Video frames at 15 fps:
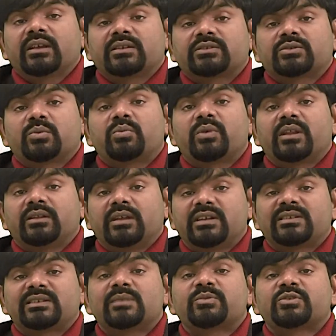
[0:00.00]
so it
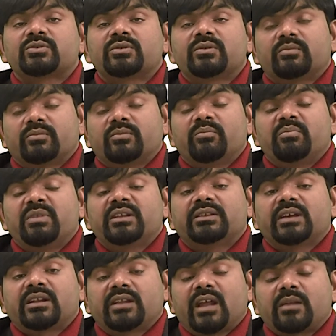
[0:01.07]
seems to me
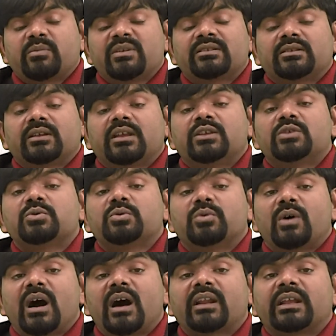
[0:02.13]
that, that means
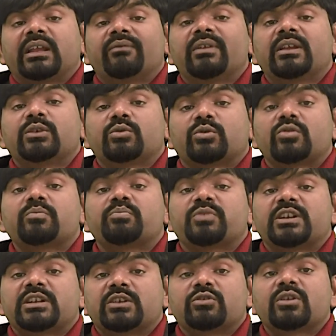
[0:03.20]
you are giving your own
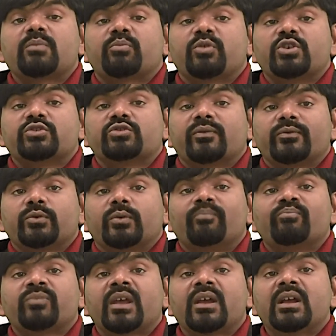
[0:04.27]
particular point of view.
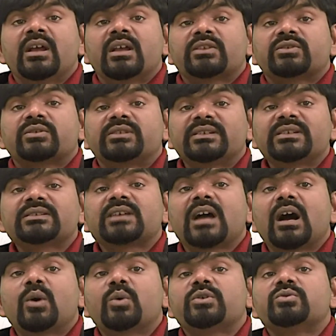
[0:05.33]
So this is
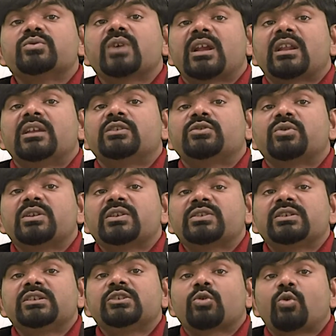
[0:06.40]
how you are
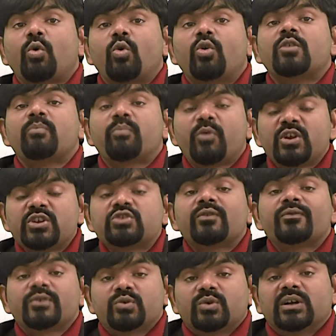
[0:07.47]
introducing your own point
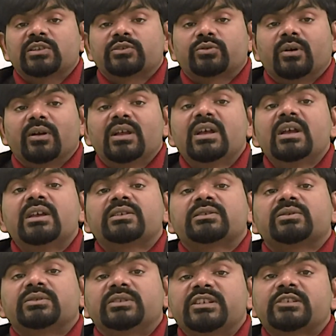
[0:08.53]
of view also.
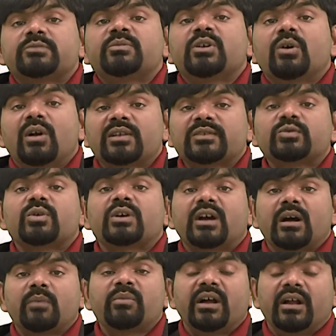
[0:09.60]
So this may also
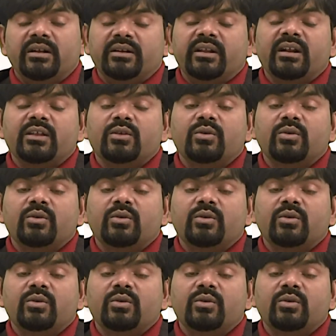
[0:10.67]
come under